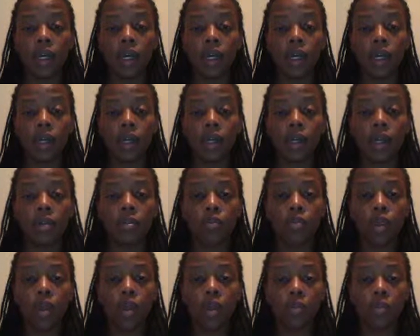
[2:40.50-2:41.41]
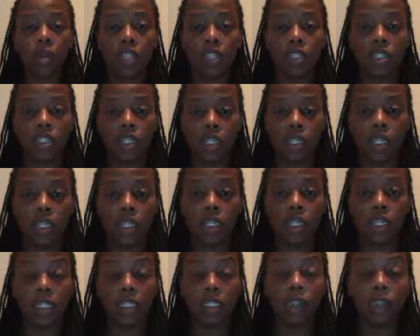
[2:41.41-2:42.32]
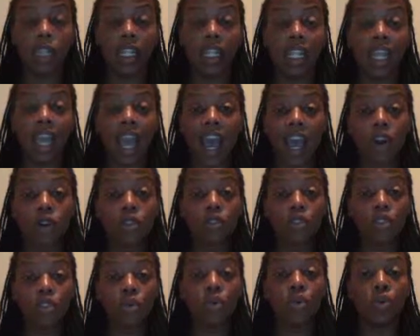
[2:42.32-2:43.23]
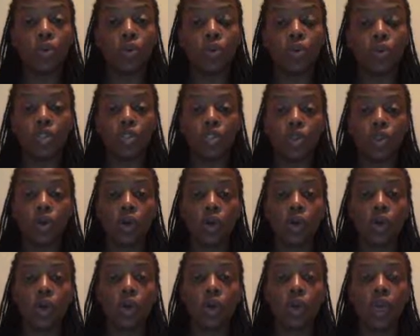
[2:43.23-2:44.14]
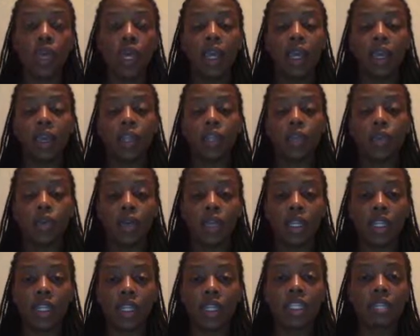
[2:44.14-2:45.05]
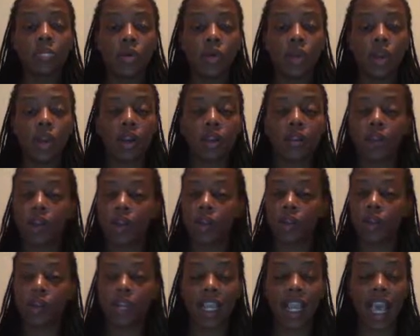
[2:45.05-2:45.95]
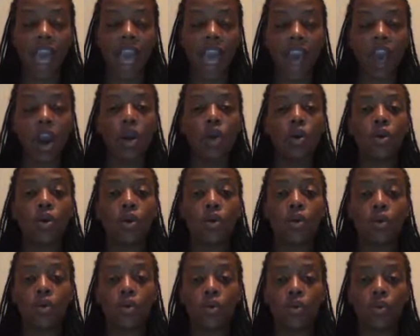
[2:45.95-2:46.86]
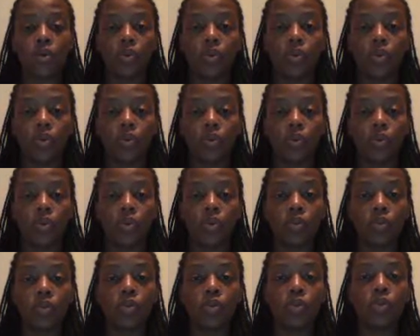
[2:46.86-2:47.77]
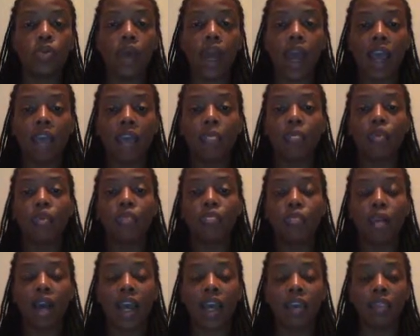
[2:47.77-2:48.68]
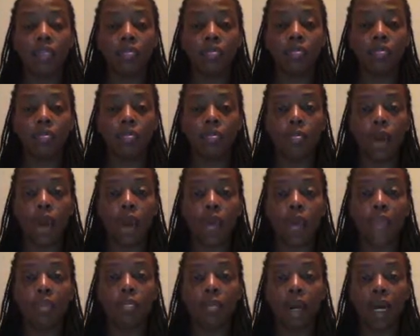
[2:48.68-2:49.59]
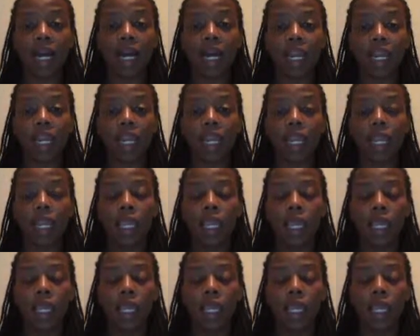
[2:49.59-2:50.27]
while the patient is learning how to. So during this part, we're learning how do I move my body